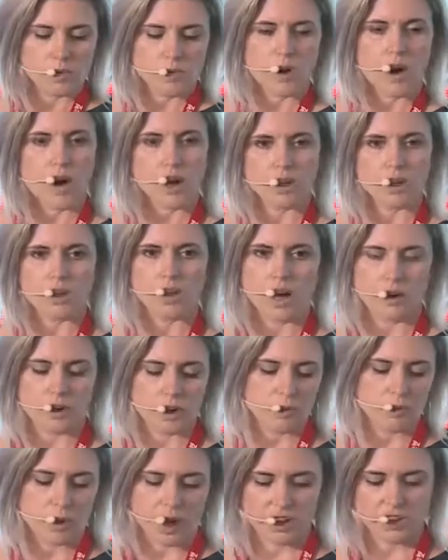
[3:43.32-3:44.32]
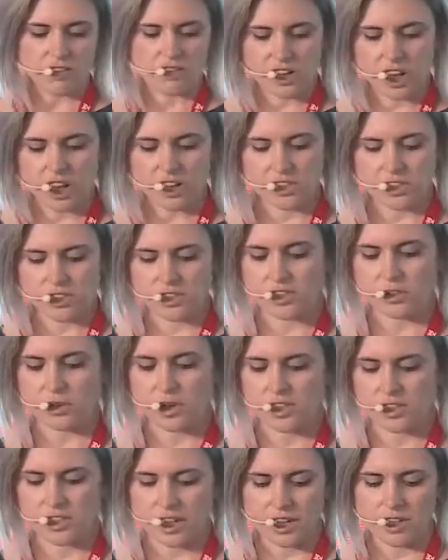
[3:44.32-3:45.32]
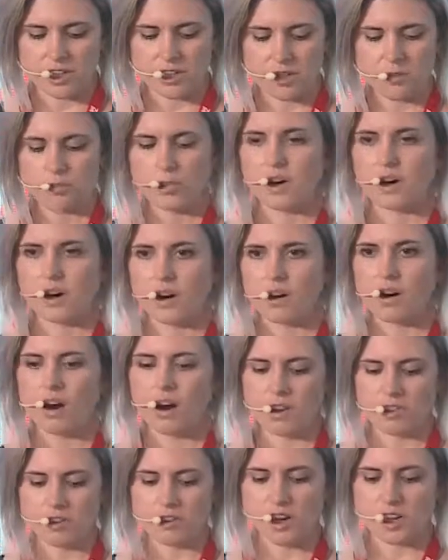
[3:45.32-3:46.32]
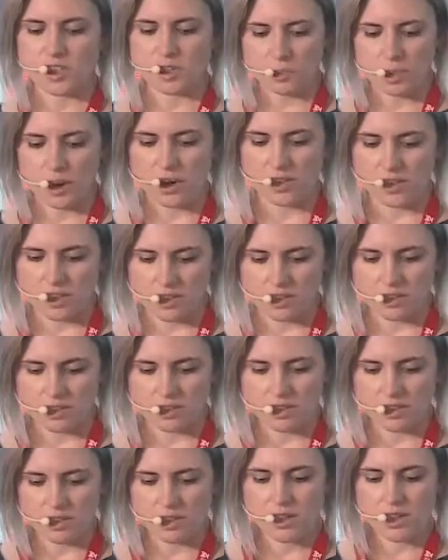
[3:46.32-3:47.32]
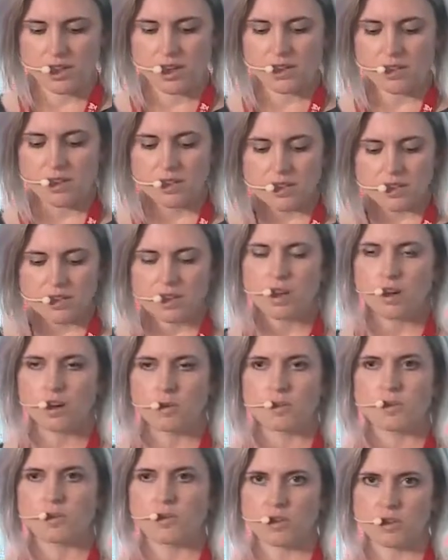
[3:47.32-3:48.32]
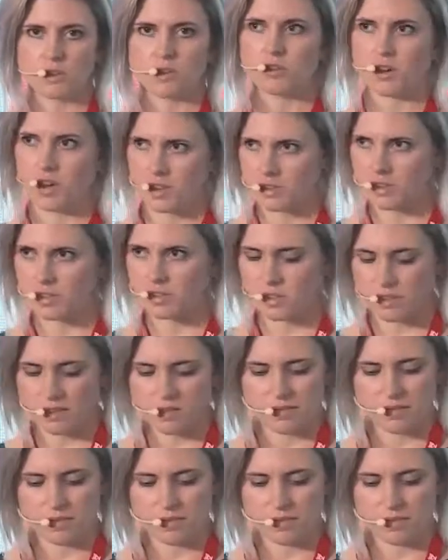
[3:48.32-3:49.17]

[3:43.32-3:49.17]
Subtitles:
not allowing modification to our data by unauthorized parties. This helps with trust.